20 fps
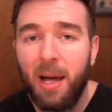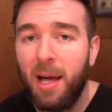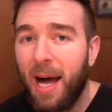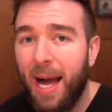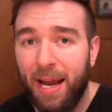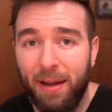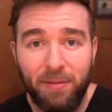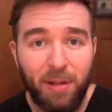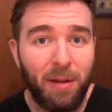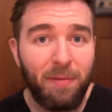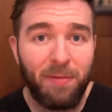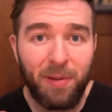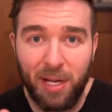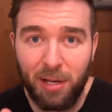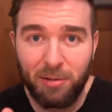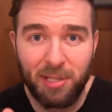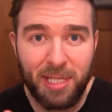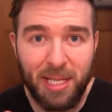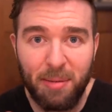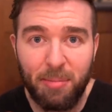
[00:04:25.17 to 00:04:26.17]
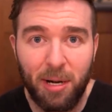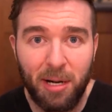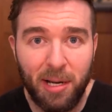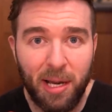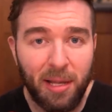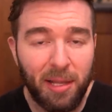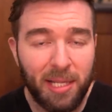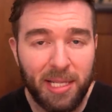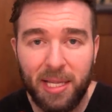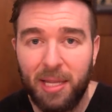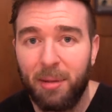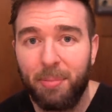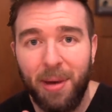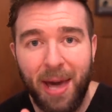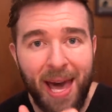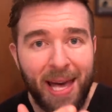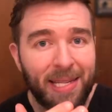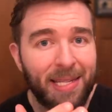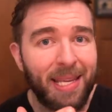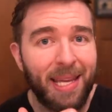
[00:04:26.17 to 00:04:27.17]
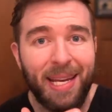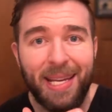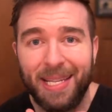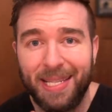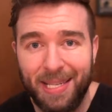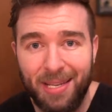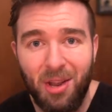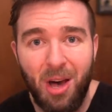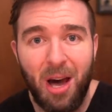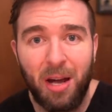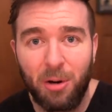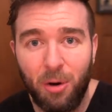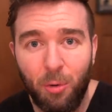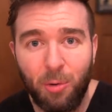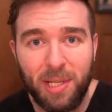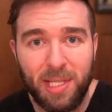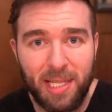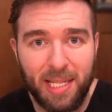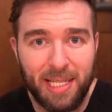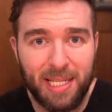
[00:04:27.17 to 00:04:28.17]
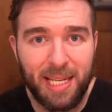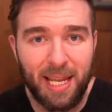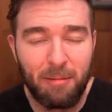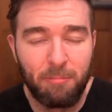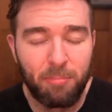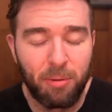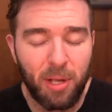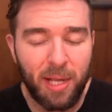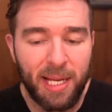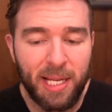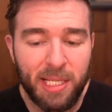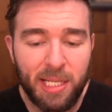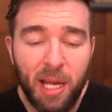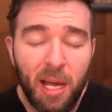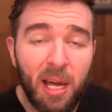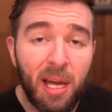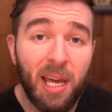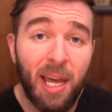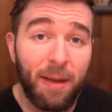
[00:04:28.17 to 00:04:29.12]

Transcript: I have done videos debunking this in the past. It is not always the same place.